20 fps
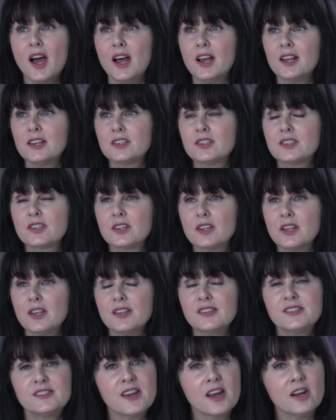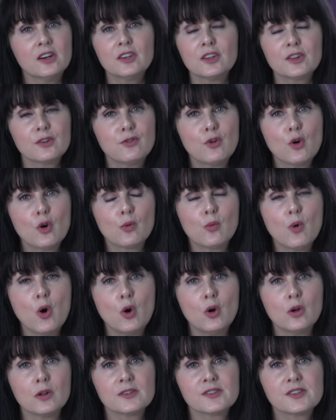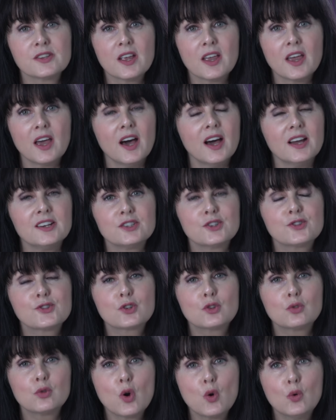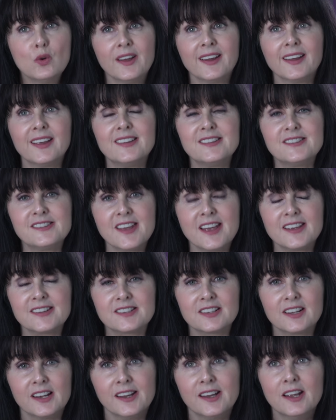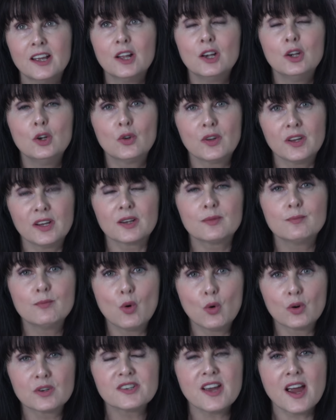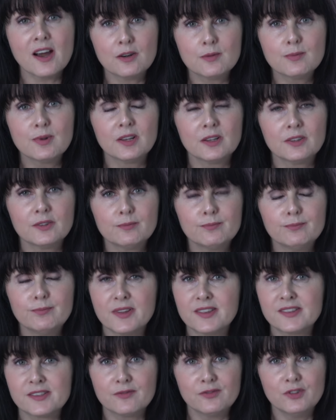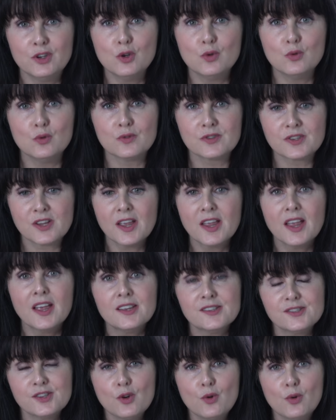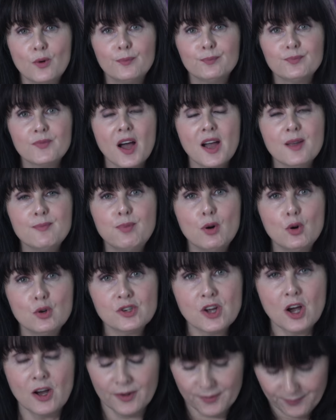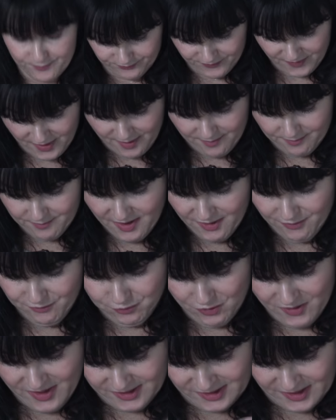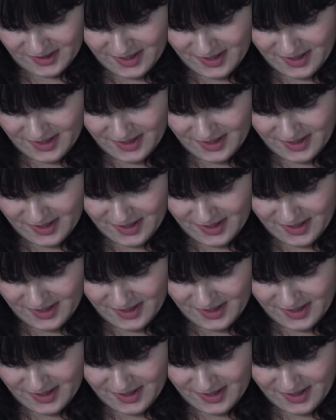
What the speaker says: and staring at the four walls and scrolling incessantly, looking at more terrible bits of news? So I put on my Frida